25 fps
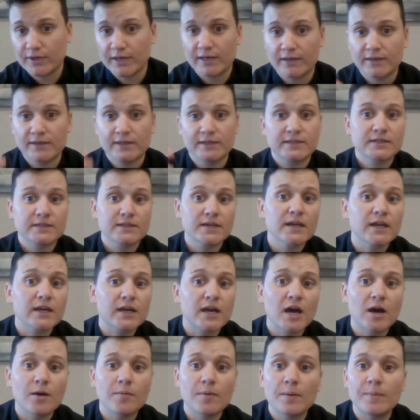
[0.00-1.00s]
Okay, this is going
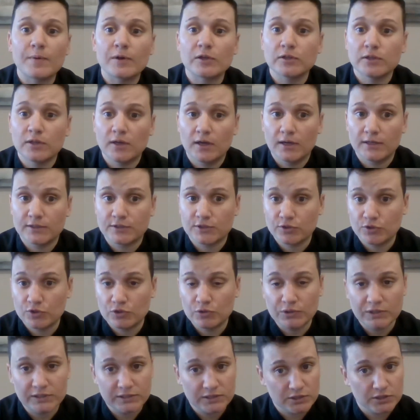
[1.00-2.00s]
to come up a lot, so
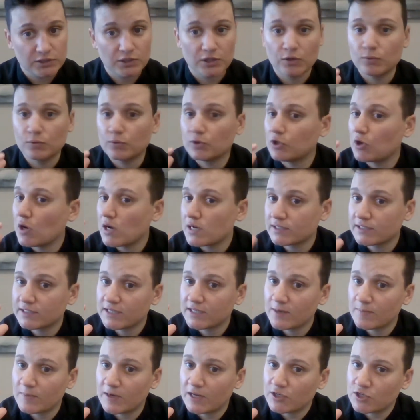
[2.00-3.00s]
you need to know
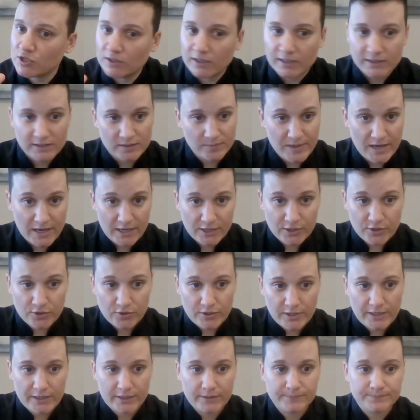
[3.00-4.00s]
cross-contamination like the back of
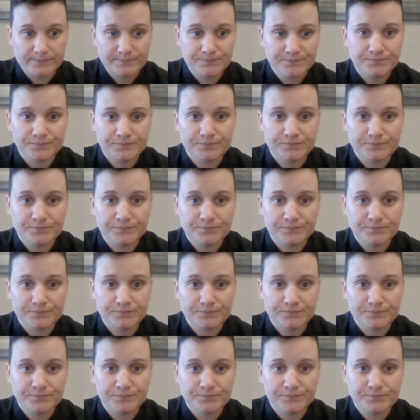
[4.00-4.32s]
your hand.